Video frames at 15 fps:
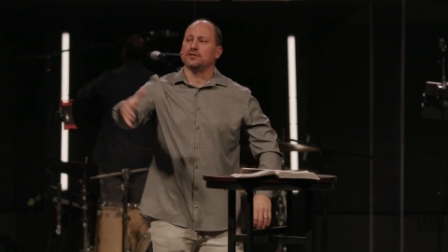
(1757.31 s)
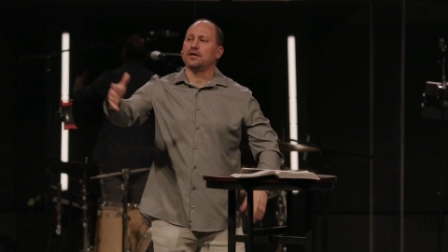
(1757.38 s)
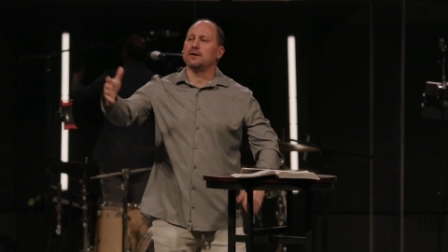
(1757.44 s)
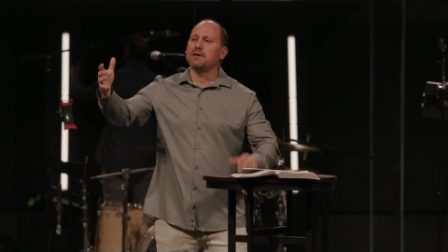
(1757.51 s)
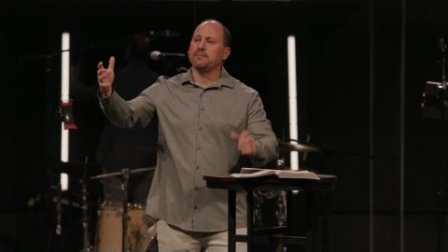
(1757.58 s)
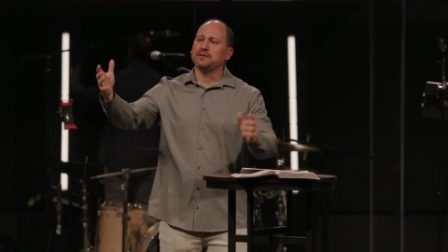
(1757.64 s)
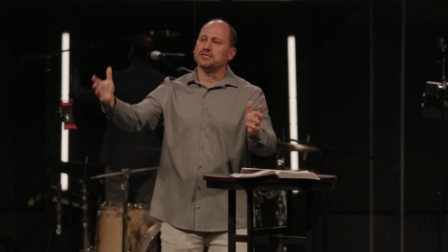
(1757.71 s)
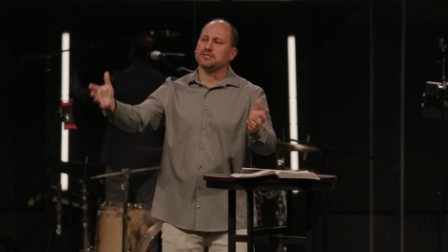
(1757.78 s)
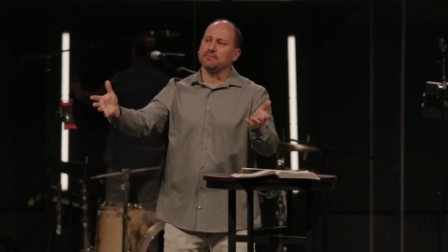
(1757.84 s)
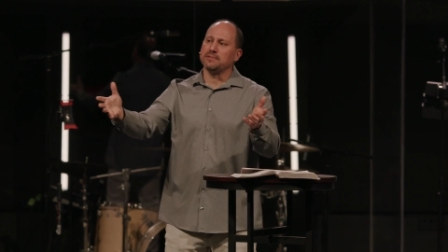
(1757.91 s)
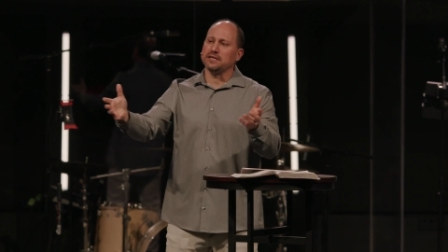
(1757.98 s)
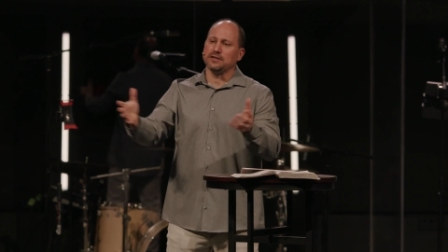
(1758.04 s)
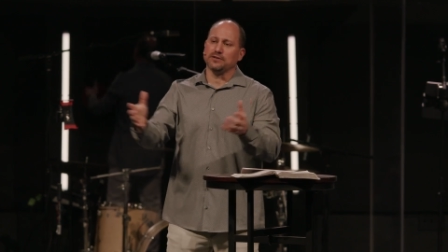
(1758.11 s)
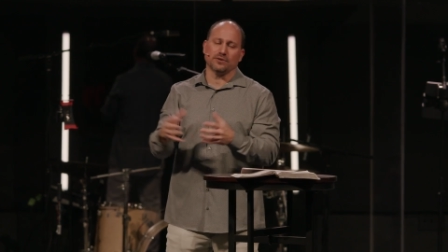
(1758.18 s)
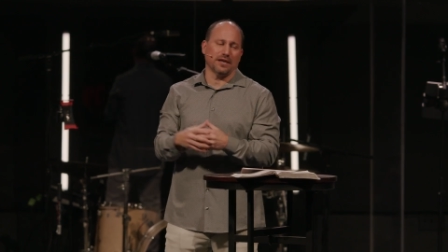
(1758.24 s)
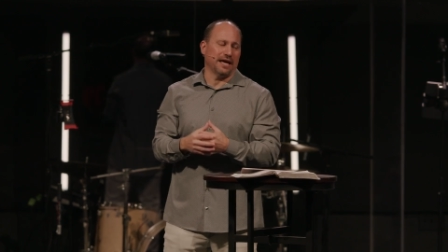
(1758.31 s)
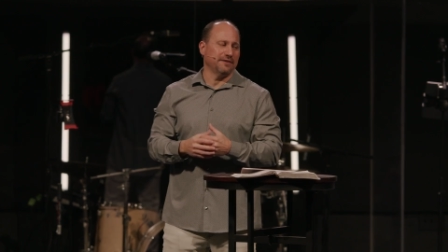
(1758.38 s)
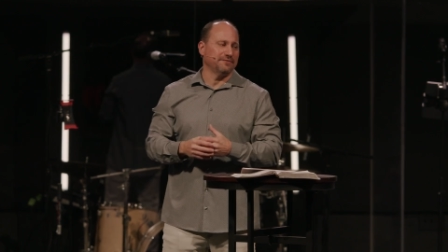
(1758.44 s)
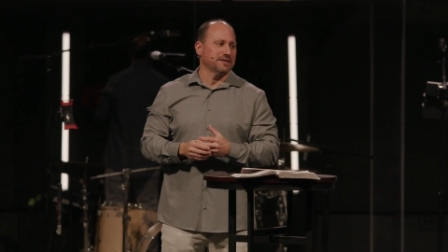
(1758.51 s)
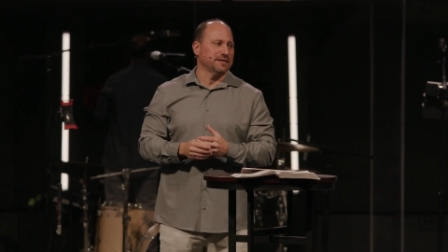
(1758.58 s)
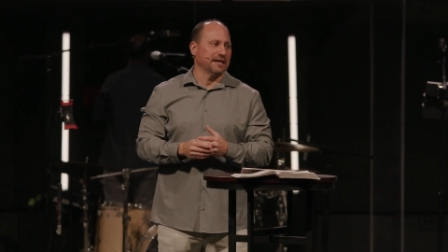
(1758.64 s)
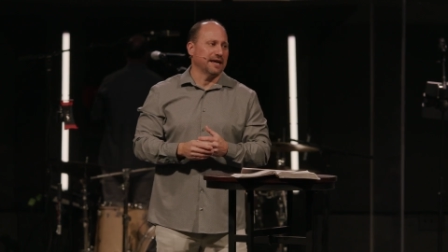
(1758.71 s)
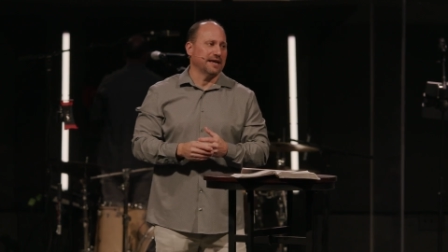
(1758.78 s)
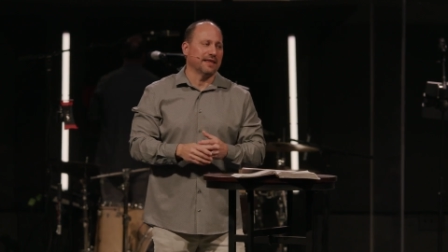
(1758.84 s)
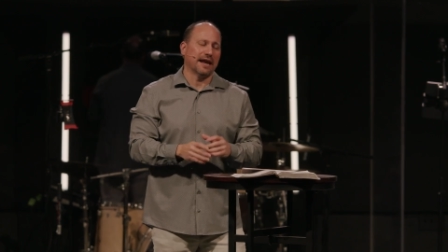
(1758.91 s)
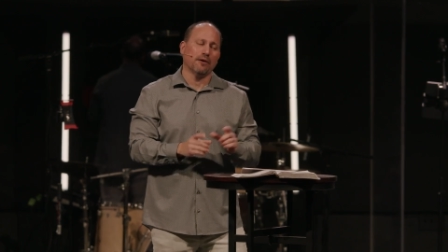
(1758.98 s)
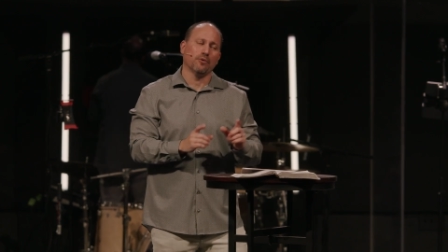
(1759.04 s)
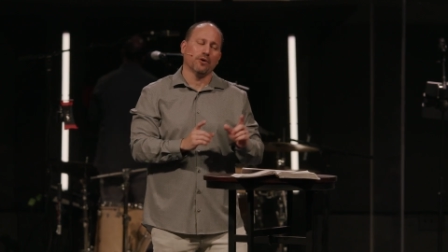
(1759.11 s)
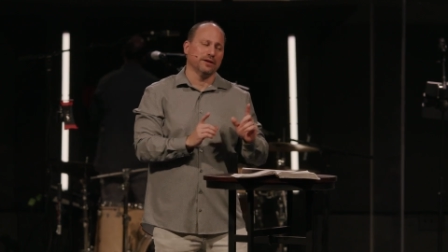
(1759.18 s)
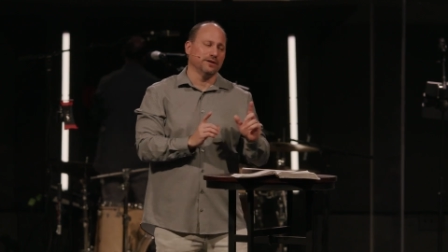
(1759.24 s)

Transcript: There may be somebody in your life today that I want to